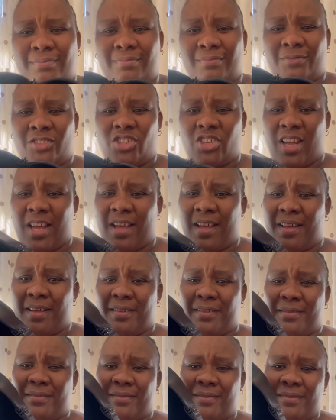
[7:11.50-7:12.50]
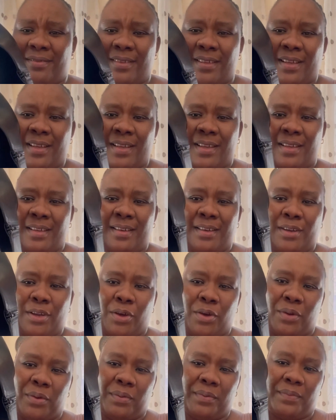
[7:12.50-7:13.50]
child.
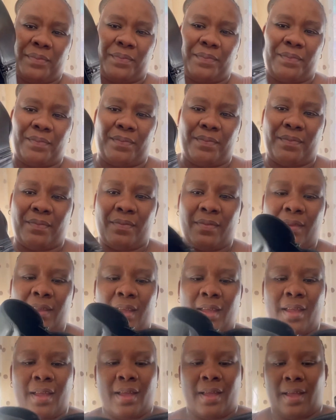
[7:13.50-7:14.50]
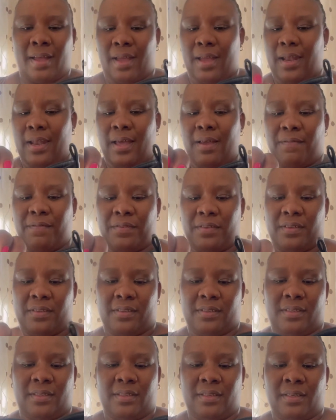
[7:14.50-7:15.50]
No. I love
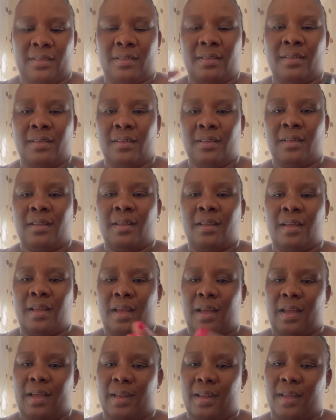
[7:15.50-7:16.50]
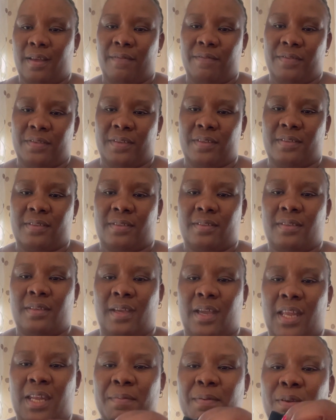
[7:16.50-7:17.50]
these. I love these.
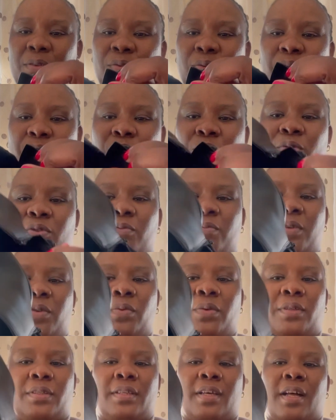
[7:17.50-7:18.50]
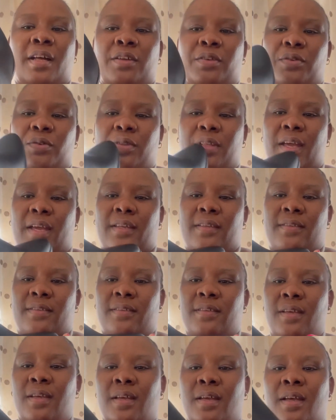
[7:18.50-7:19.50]
Anybody who knows me will tell you that
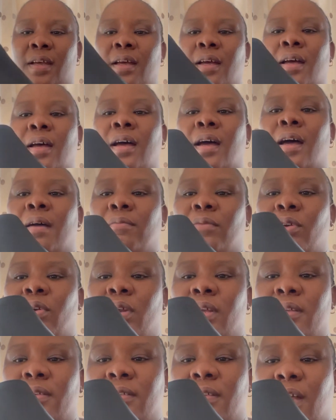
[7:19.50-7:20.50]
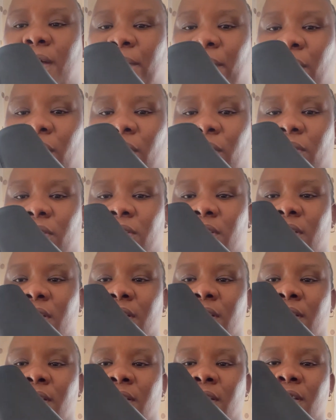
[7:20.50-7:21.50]
I'm crazy about
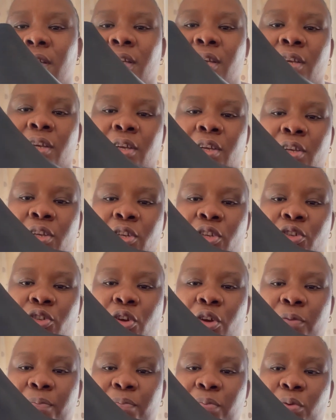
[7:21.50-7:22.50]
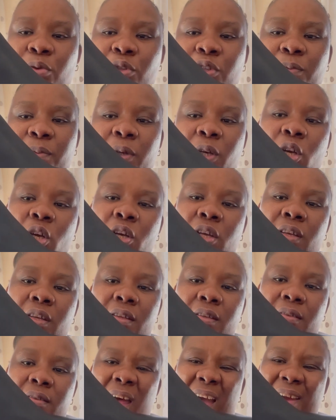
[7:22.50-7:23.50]
short boots
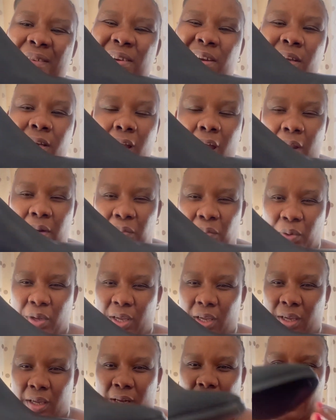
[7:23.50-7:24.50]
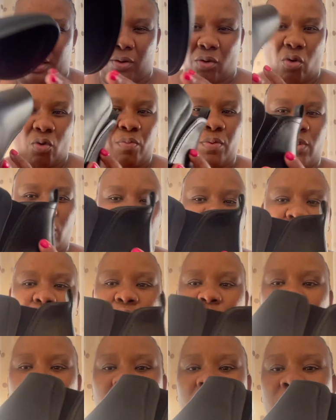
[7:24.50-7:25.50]
because I really can't wear like open
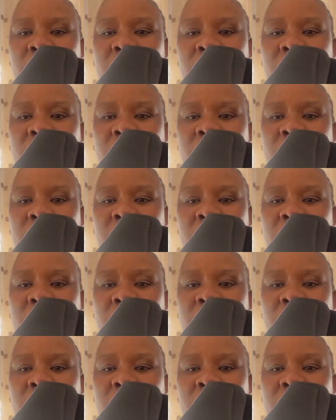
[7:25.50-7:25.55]
shoe